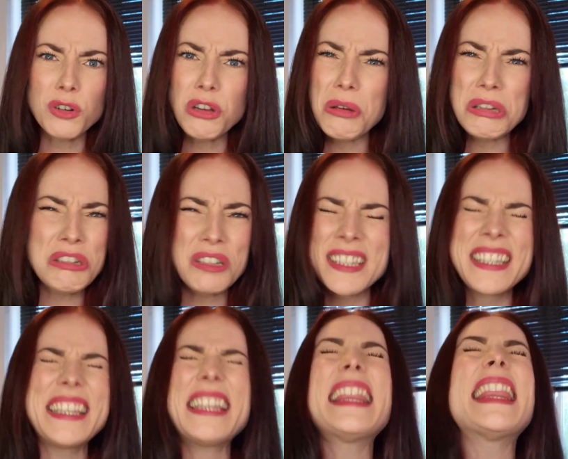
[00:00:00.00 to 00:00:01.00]
Rondo is just
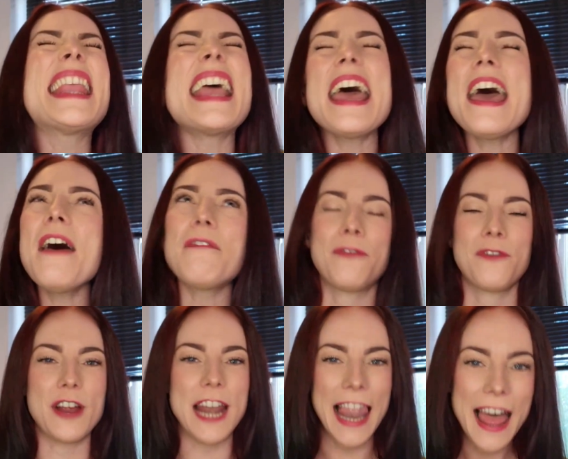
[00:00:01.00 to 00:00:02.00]

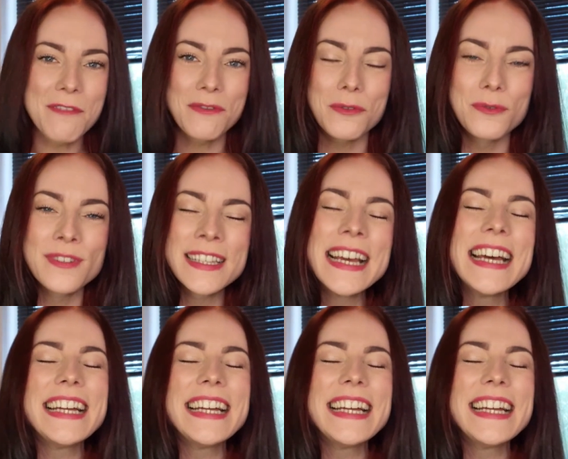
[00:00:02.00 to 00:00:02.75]
different levels.